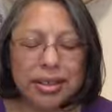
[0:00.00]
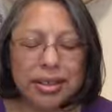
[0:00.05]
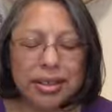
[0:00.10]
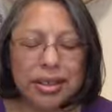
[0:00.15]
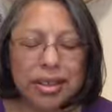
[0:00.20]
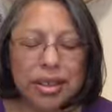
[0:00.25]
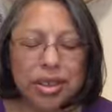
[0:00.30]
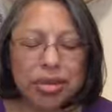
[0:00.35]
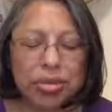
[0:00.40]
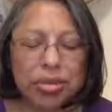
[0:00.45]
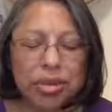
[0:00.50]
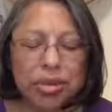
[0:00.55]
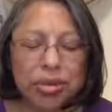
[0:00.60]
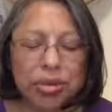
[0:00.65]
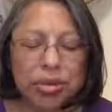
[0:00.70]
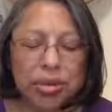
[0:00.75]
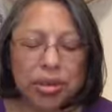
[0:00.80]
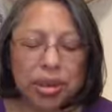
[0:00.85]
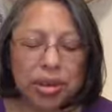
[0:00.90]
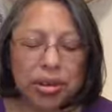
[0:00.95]
up
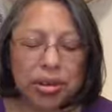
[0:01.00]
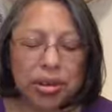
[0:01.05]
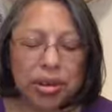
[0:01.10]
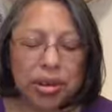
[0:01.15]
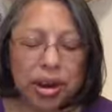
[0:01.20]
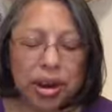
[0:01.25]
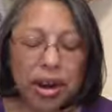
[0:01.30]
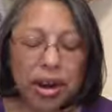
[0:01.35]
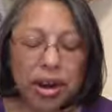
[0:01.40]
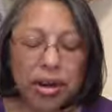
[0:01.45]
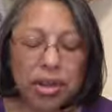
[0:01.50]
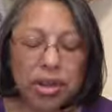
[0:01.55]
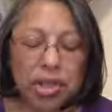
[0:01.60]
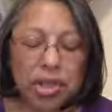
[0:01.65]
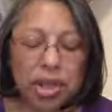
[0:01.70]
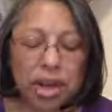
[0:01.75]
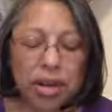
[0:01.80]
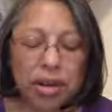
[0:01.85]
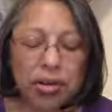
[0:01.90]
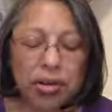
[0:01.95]
through your heart
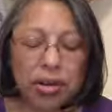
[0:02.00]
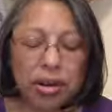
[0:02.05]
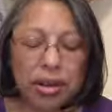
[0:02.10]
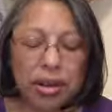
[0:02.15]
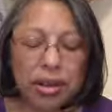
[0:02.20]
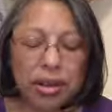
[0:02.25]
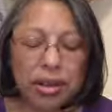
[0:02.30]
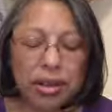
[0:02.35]
chakra,